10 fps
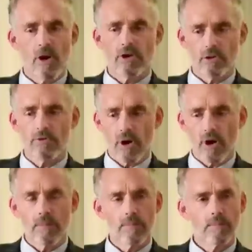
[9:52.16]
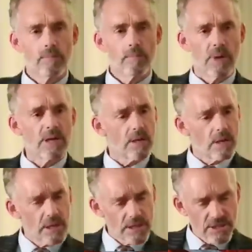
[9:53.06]
Far too far. But
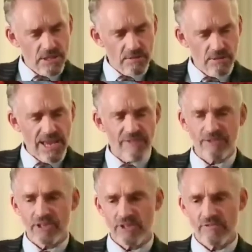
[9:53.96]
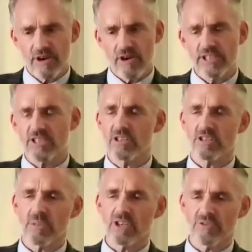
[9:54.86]
it's the leftist it's
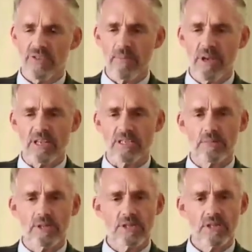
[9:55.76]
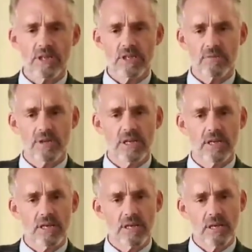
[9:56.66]
not so much feminism, it's
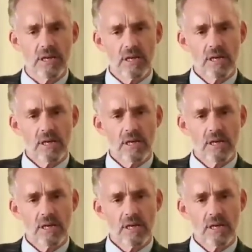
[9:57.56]
really the